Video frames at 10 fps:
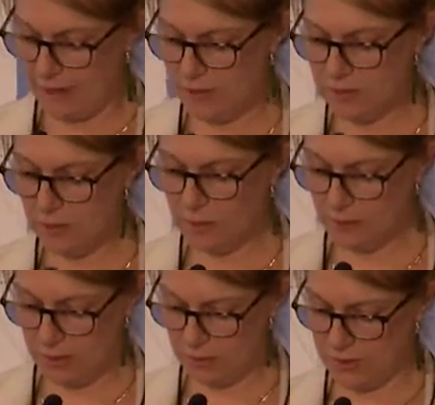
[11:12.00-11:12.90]
the
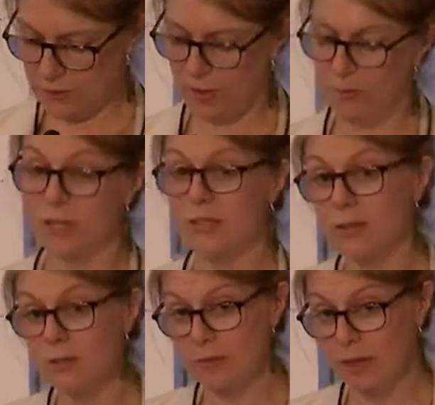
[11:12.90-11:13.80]
development of this framework has
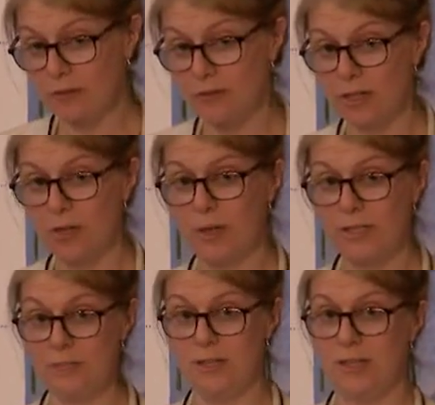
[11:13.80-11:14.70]
also benefited
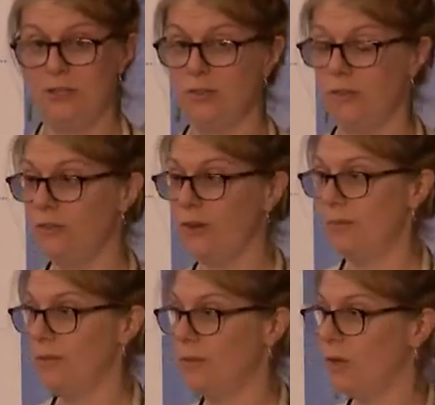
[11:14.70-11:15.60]
quite substantially
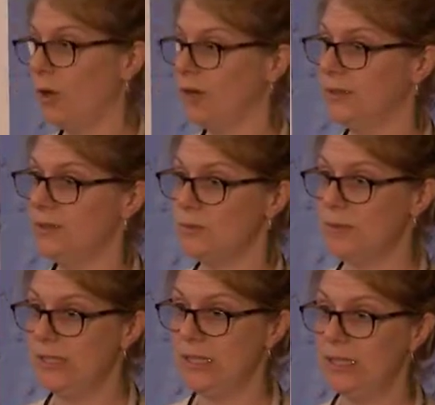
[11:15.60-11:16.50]
from the work that's
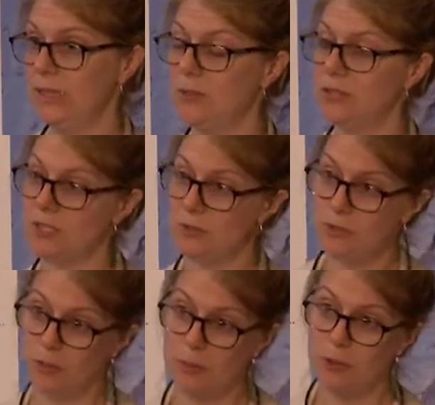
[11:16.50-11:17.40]
been done in the
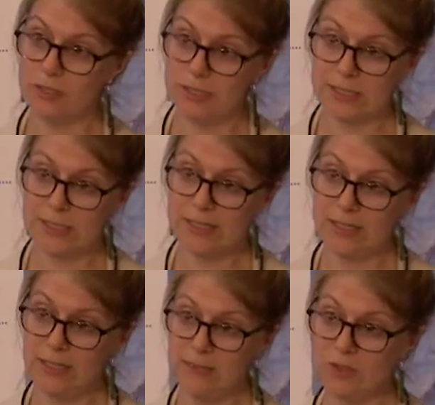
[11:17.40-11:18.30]
participatory processes
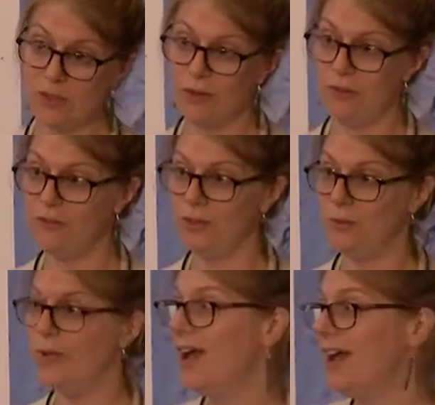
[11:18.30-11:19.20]
team. So if
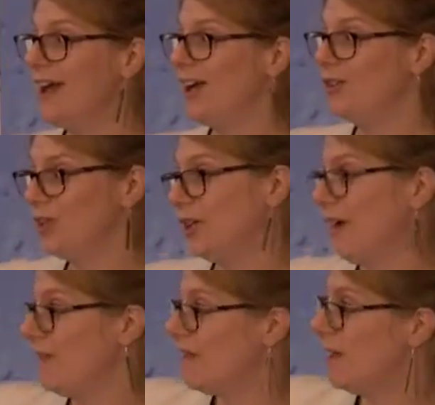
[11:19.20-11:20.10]
you look at